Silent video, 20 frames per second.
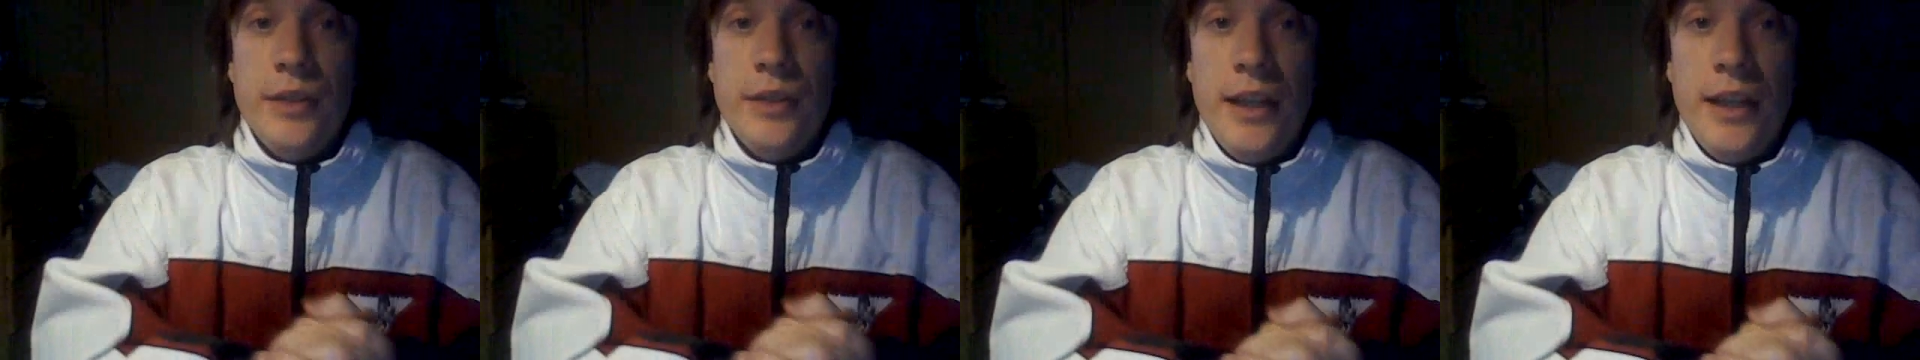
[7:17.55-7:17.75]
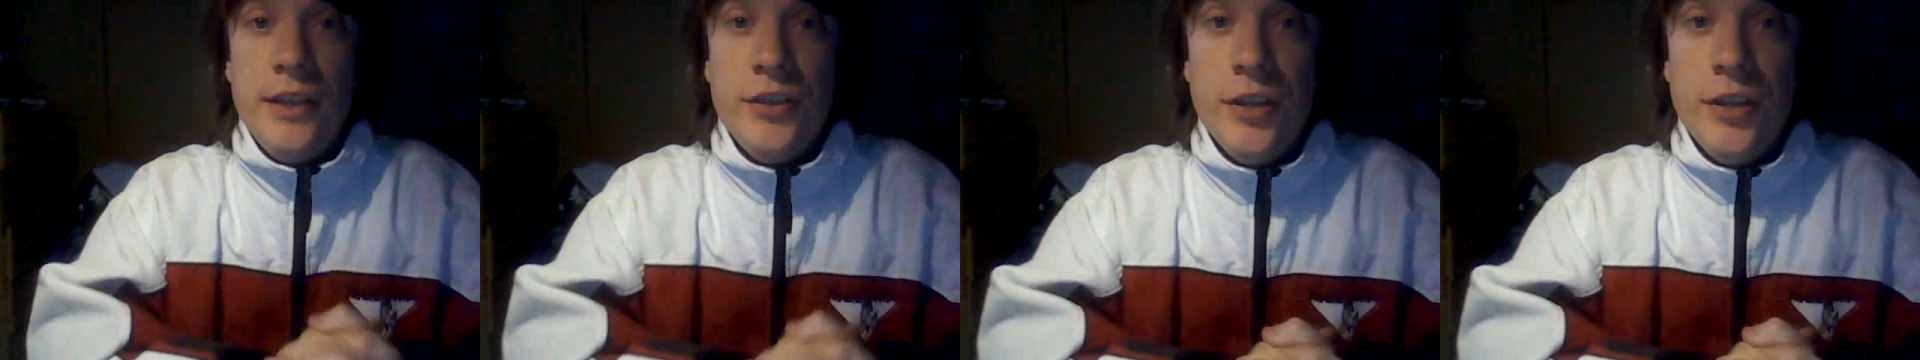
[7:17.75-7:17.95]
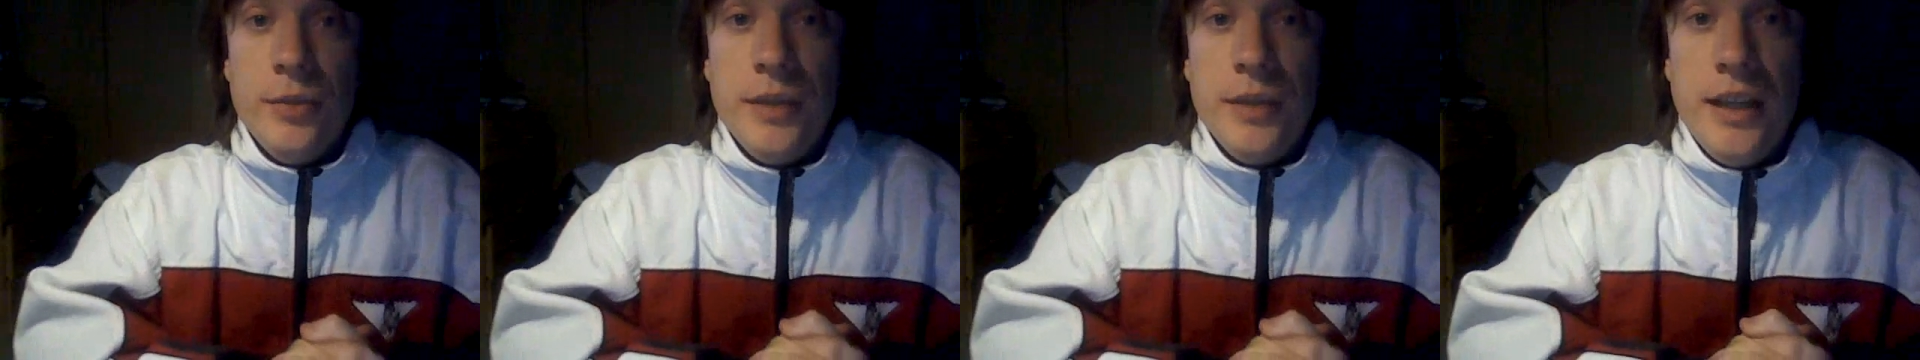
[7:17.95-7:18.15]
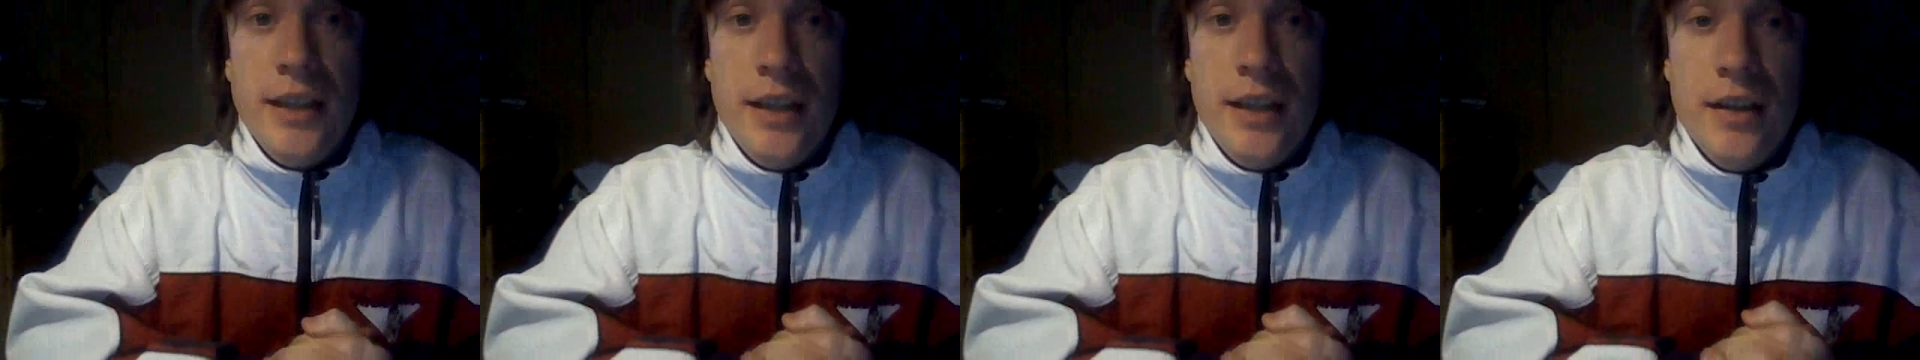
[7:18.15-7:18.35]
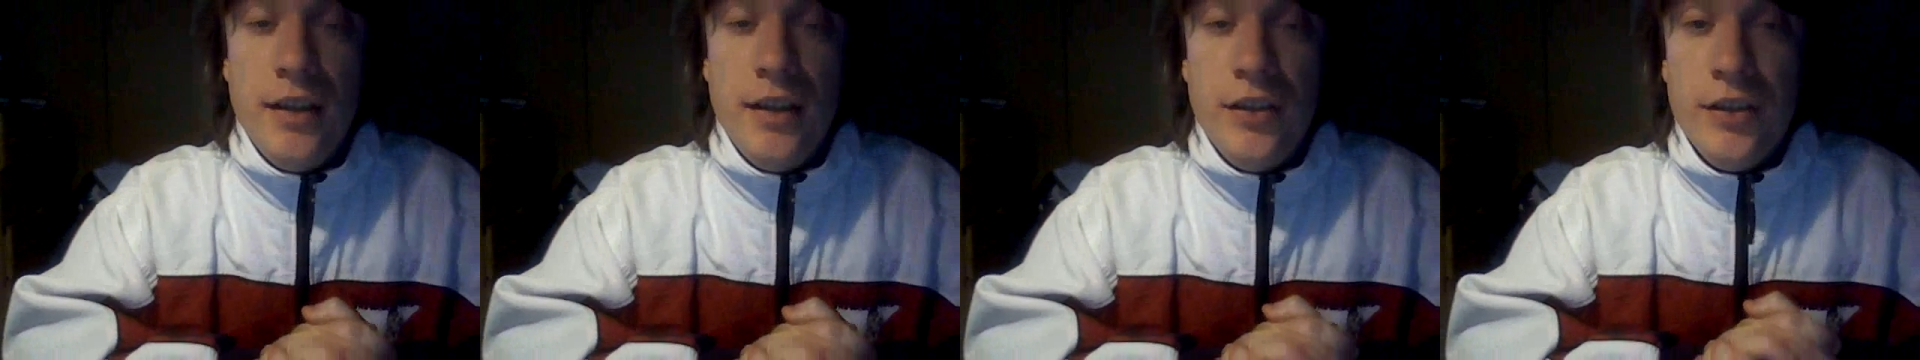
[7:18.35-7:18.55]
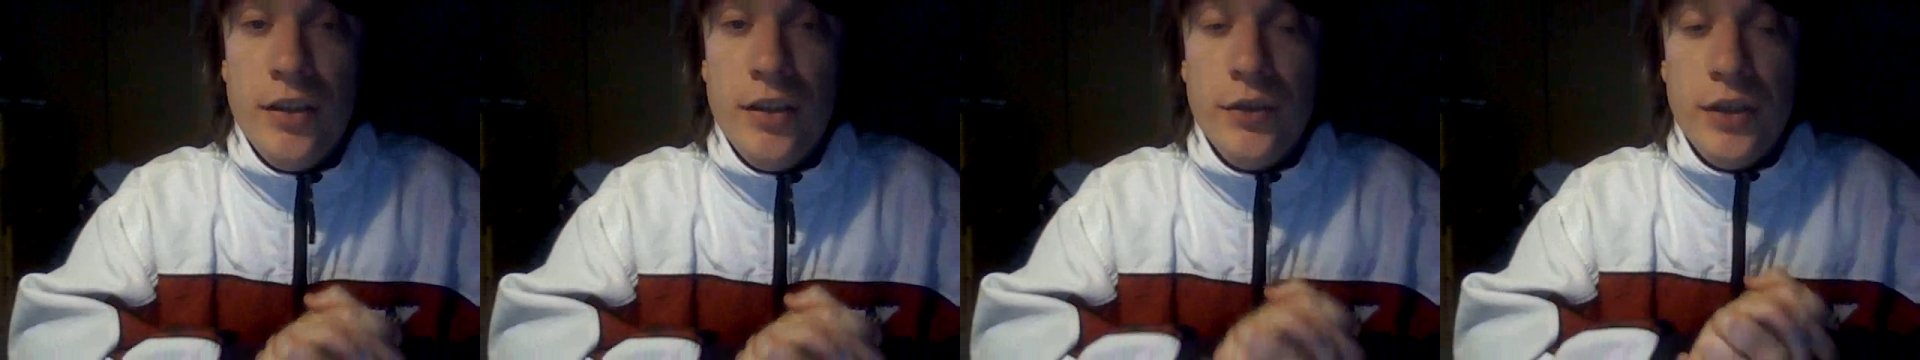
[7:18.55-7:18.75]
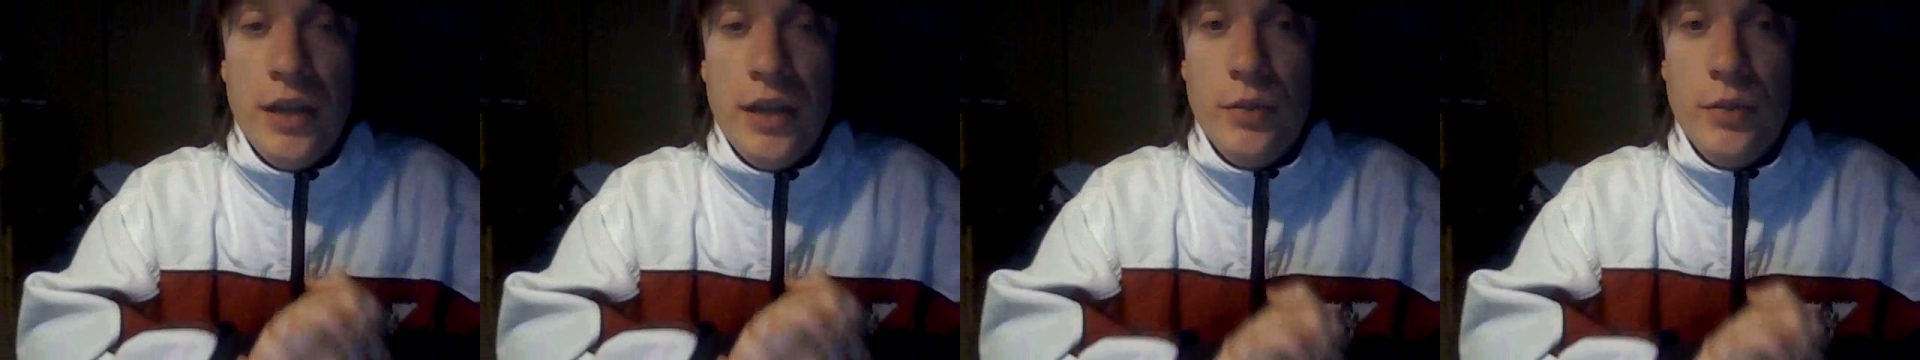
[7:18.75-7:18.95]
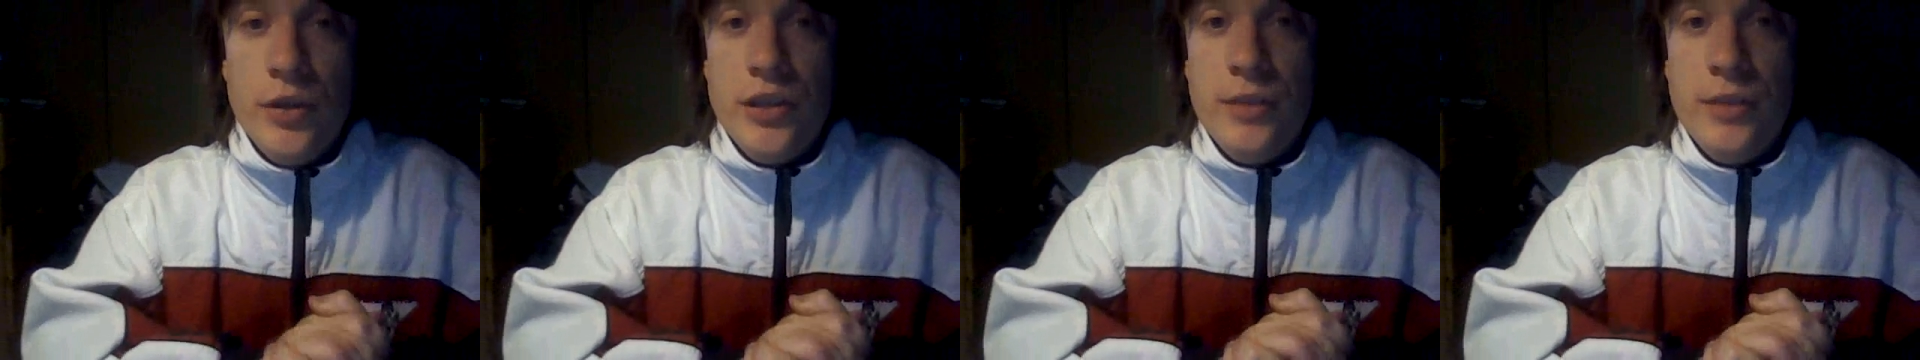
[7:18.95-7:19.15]
Till next time, take care of yourselves,
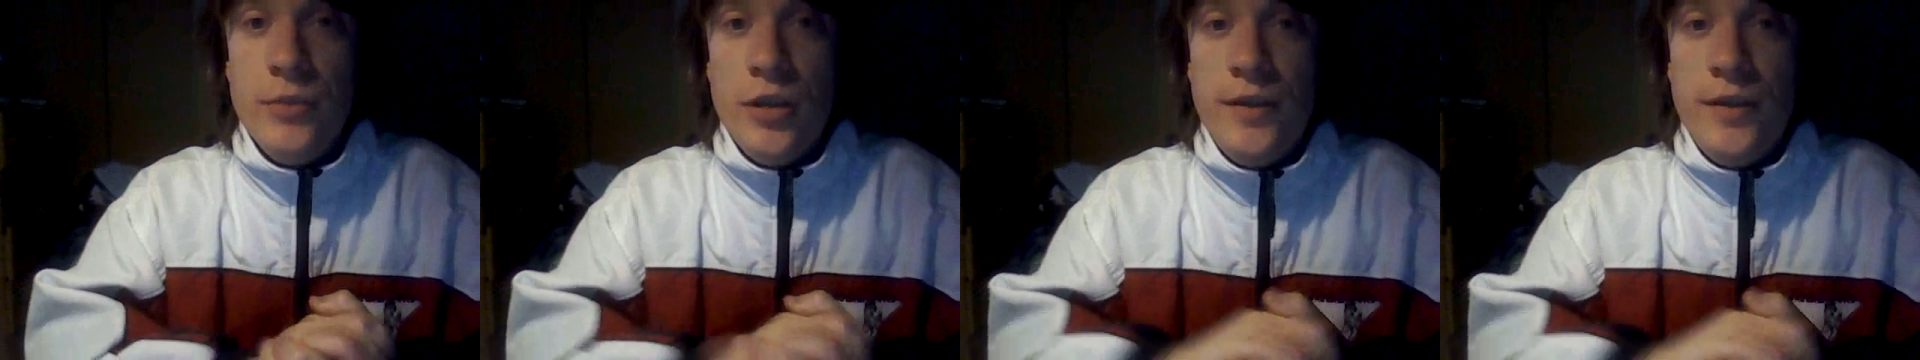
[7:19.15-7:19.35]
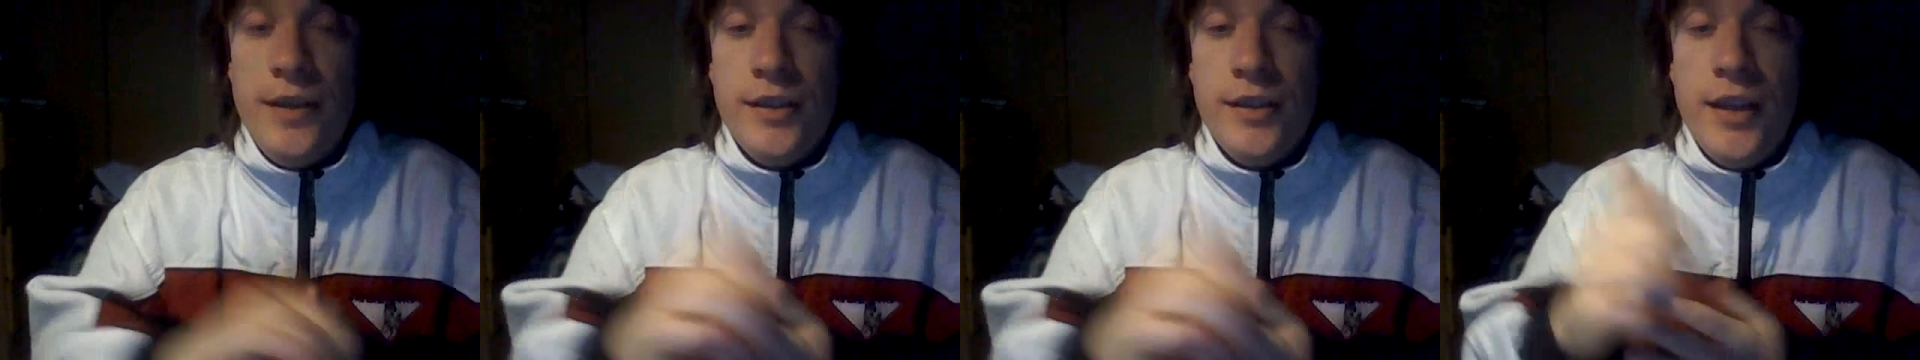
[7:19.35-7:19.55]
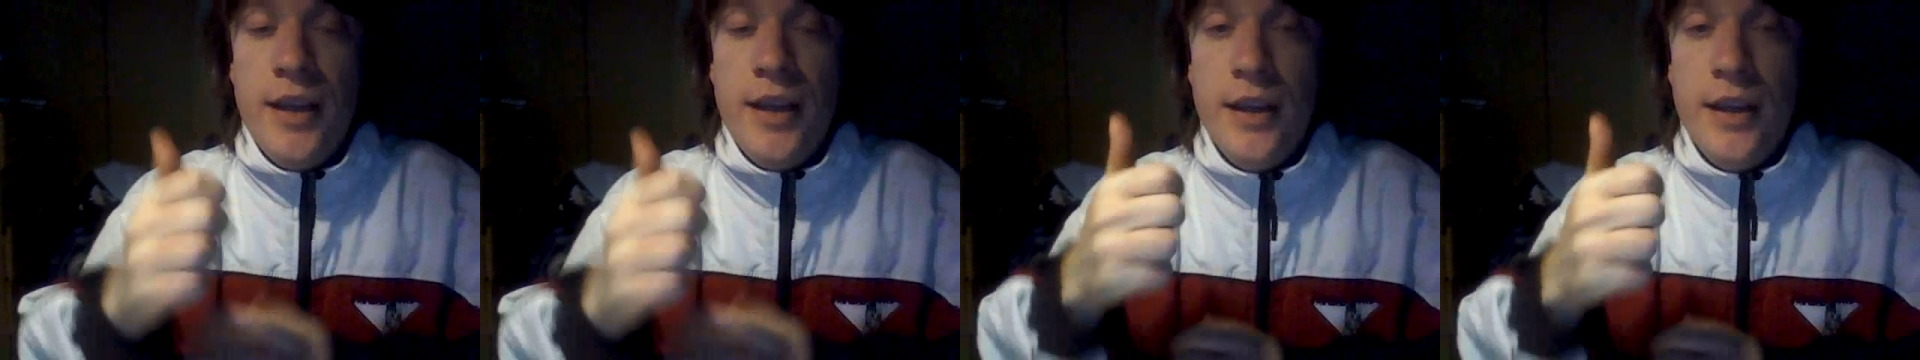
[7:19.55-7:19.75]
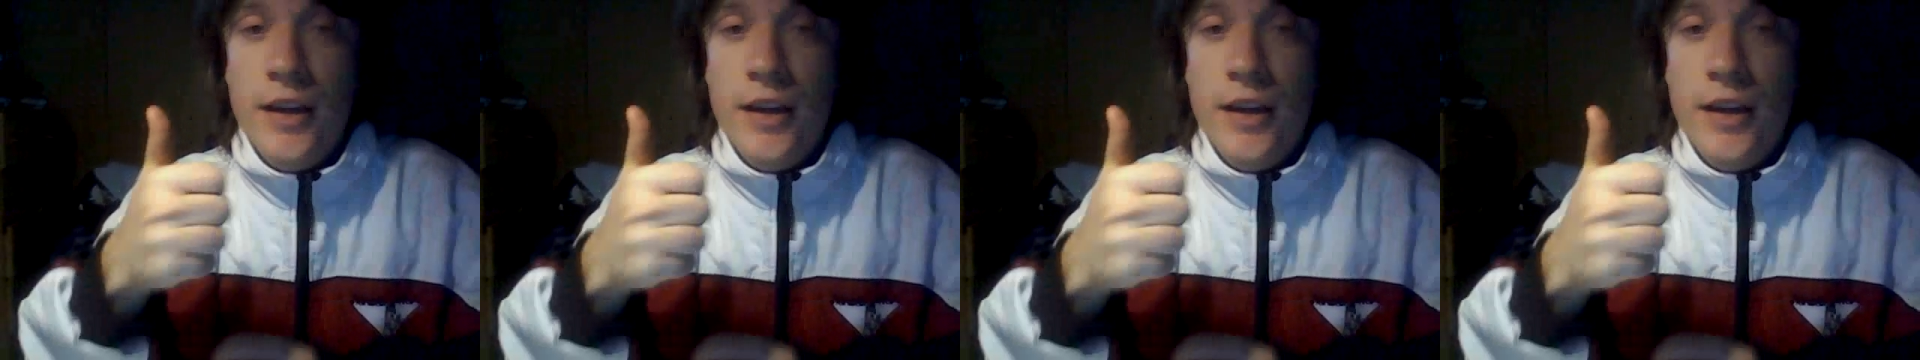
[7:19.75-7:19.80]
keep watching movies.